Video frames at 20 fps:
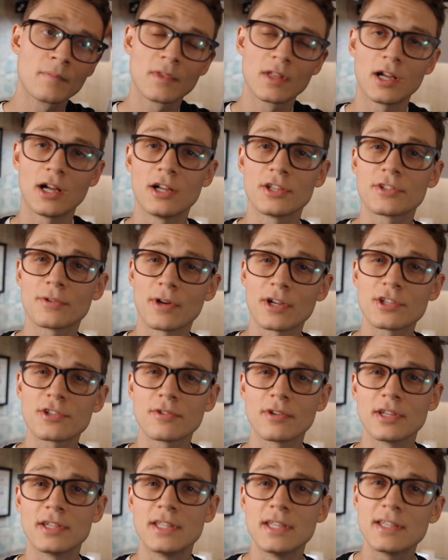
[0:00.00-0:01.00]
Also, I
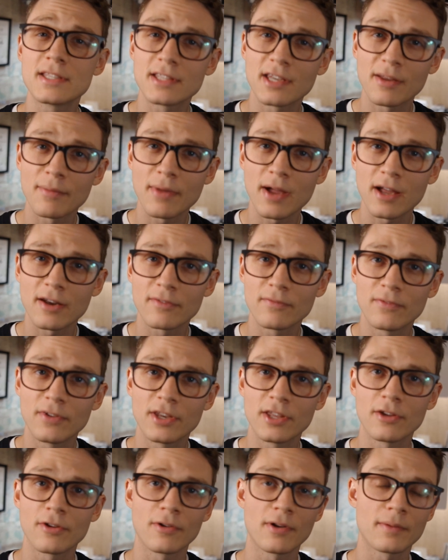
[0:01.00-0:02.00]
shoot a decent amount of
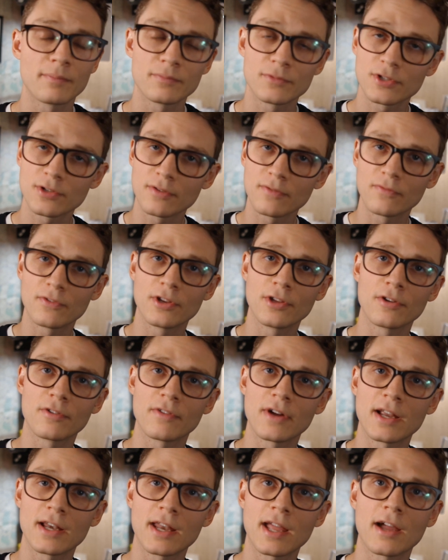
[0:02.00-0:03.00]
video. I'm shooting video
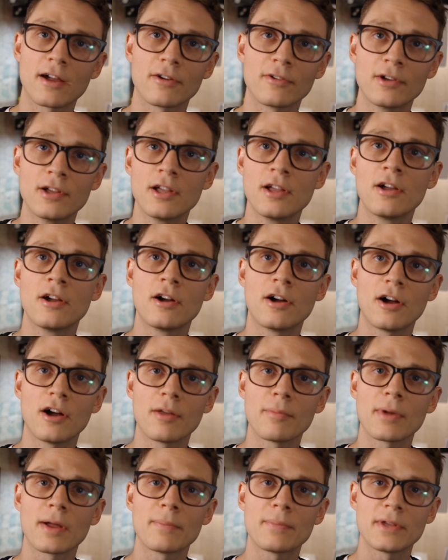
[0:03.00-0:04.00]
right now
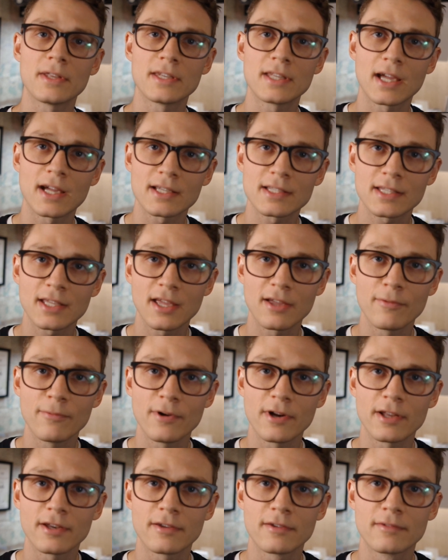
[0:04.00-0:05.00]
on my Pentax
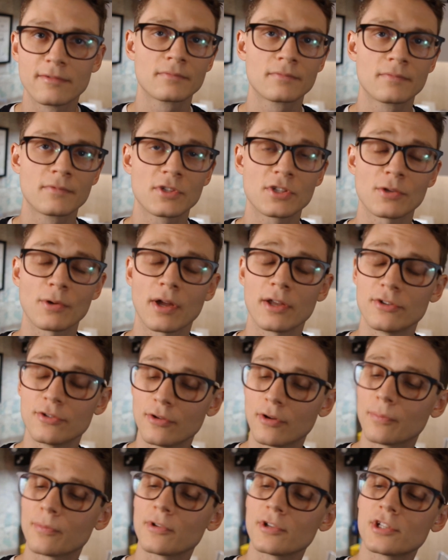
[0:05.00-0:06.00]
K-1. So I
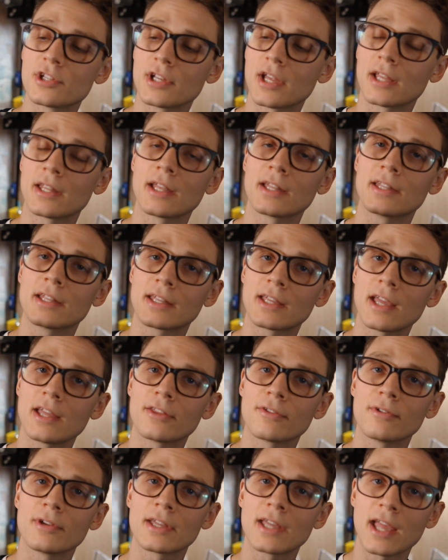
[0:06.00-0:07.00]
do appreciate that the
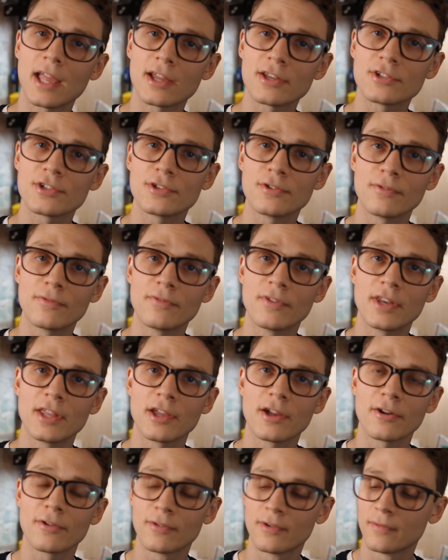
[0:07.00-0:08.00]
K-3 can shoot
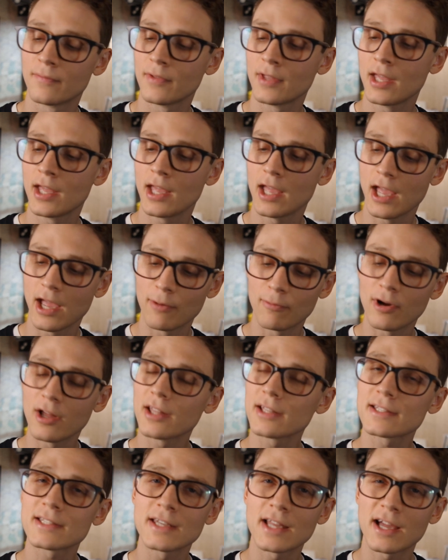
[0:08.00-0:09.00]
video. And while
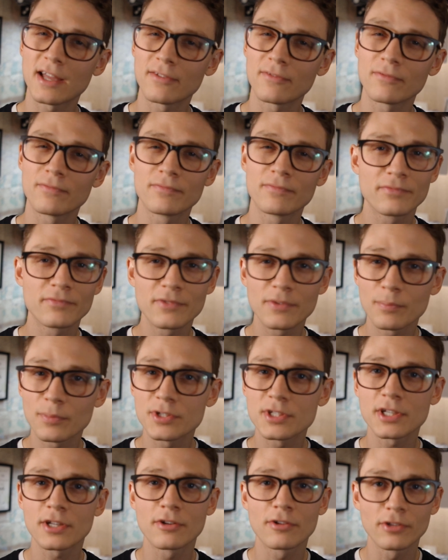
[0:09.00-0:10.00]
it's not
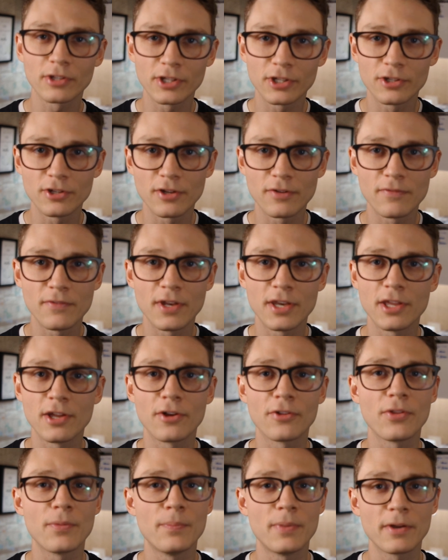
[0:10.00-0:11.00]
particularly good
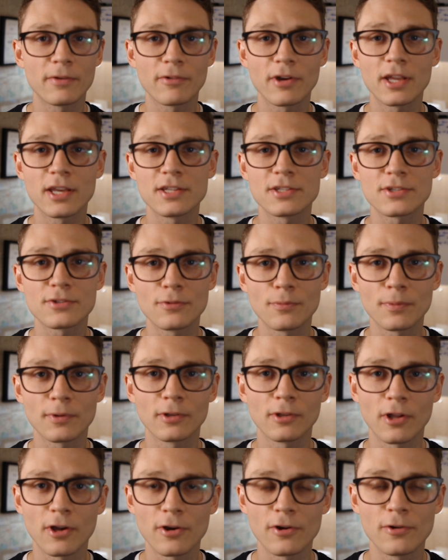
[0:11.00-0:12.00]
video, the bitrate is super
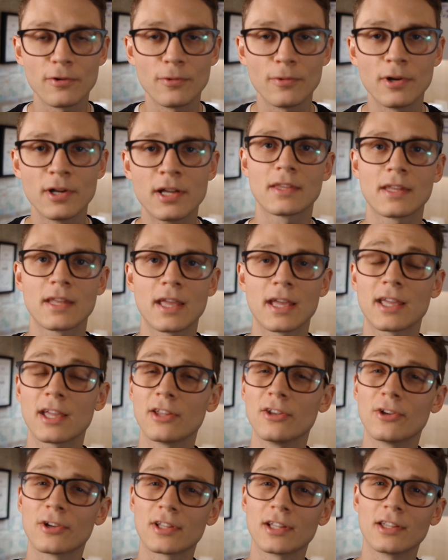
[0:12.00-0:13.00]
low, it can
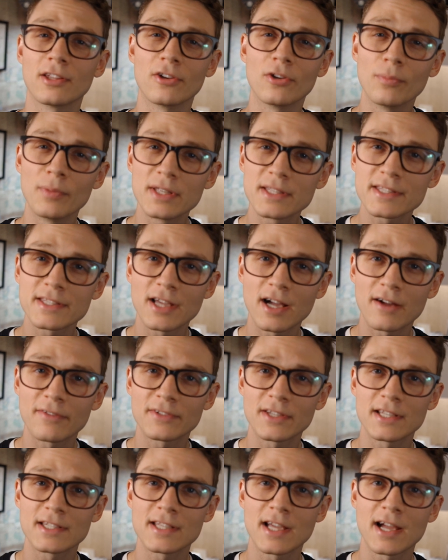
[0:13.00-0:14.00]
look a little bit soft
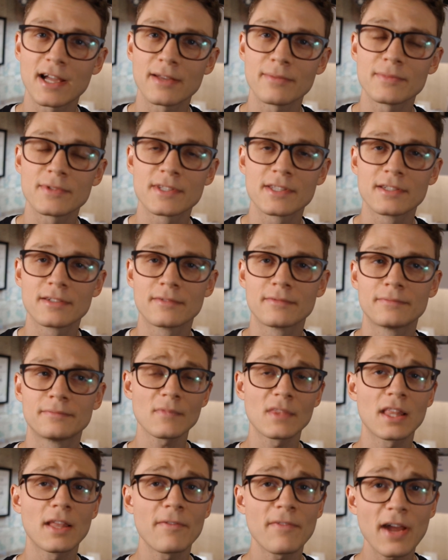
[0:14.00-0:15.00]
at times.
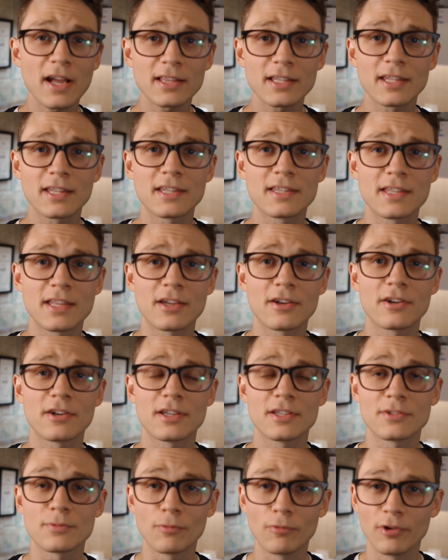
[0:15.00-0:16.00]
The fact that it's there
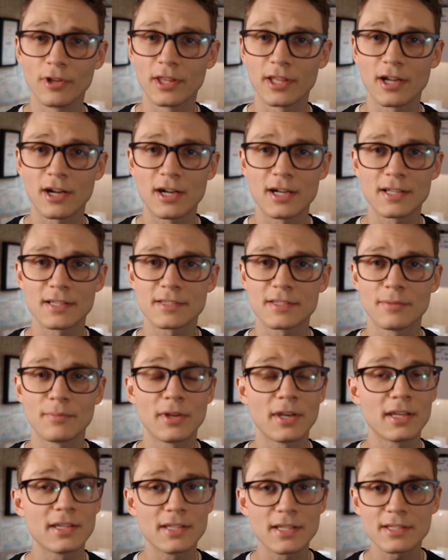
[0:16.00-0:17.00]
is really awesome,
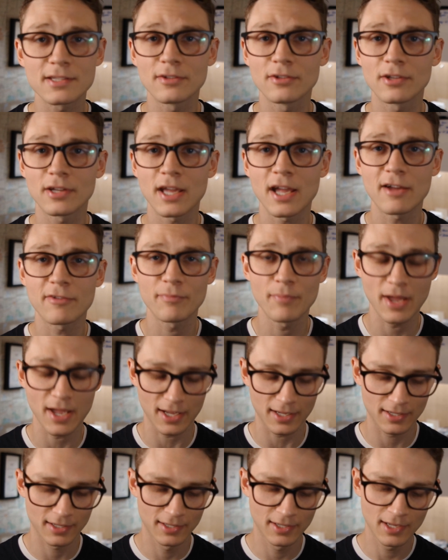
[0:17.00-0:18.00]
and it doesn't look half bad.